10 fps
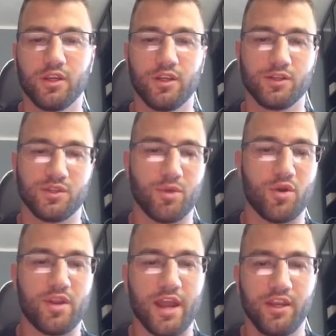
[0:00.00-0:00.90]
This was
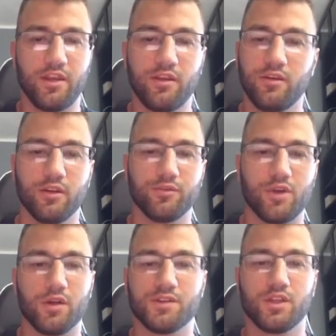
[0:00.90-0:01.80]
about $90
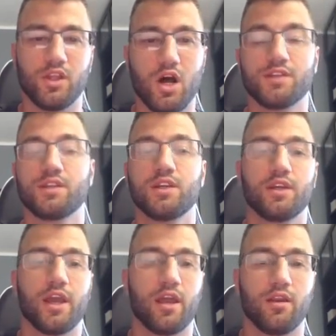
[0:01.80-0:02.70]
in loss.
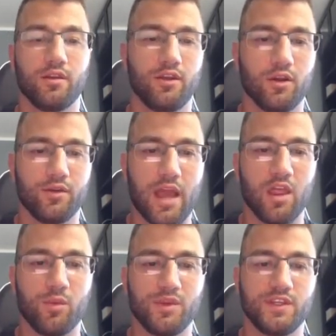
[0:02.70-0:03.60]
And now
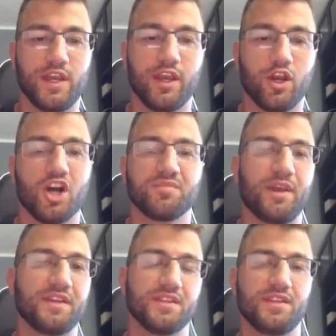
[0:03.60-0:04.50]
that we see a cost
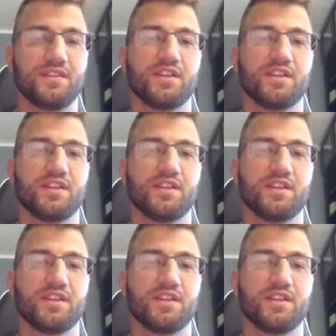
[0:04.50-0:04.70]
basis, these